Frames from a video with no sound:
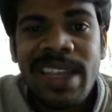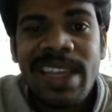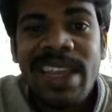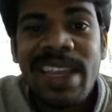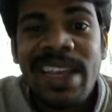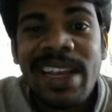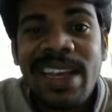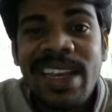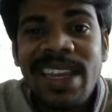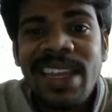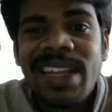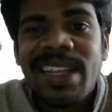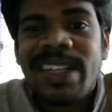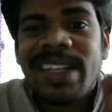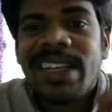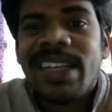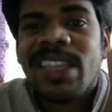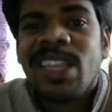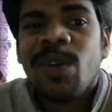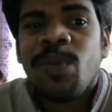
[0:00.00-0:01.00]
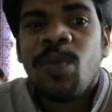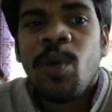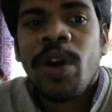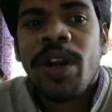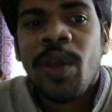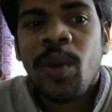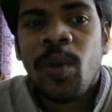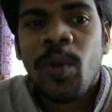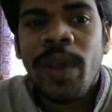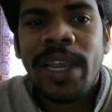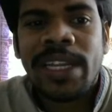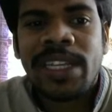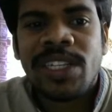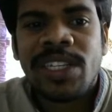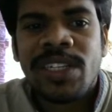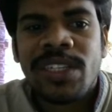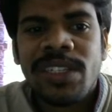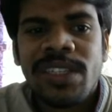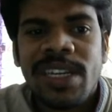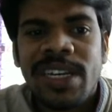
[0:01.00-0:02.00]
Increase in the body weight,
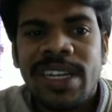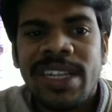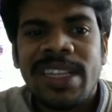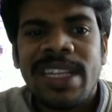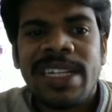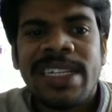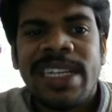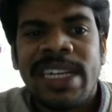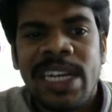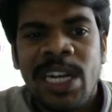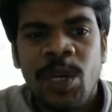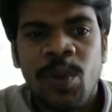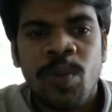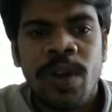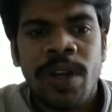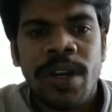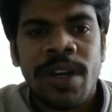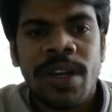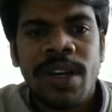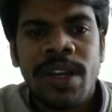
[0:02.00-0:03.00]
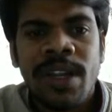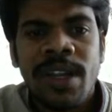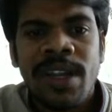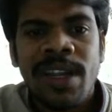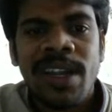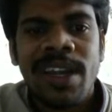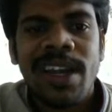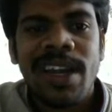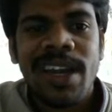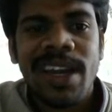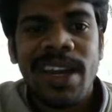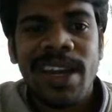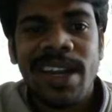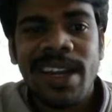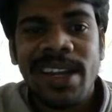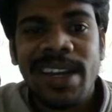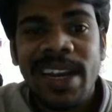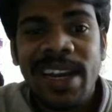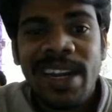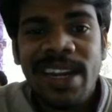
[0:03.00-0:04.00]
that is the second one.
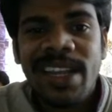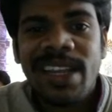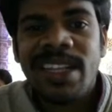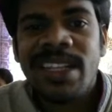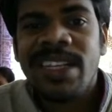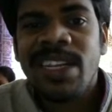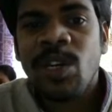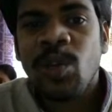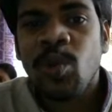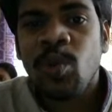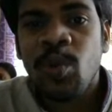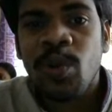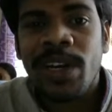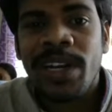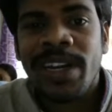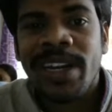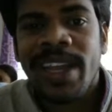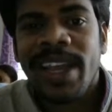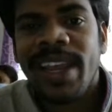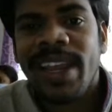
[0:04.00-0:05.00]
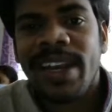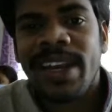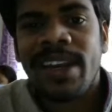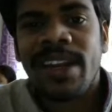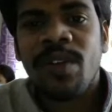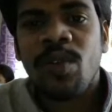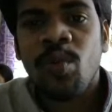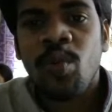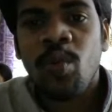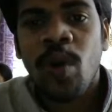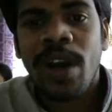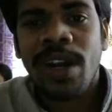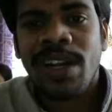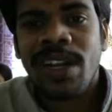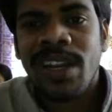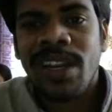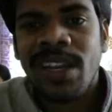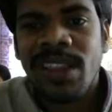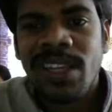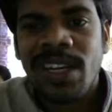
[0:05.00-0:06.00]
And tendency to retain
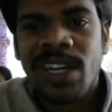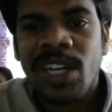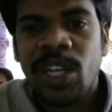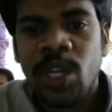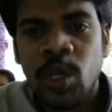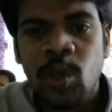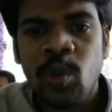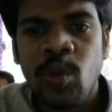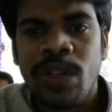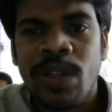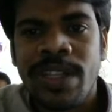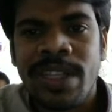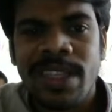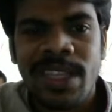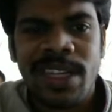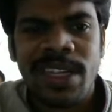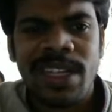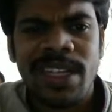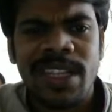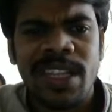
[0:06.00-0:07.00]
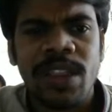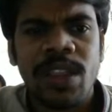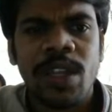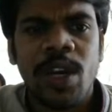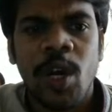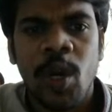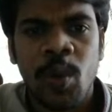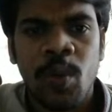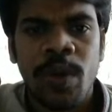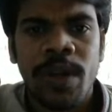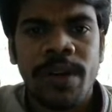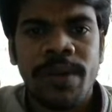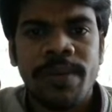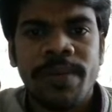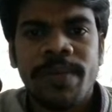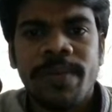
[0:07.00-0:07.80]
water in the tissues, that is the third one.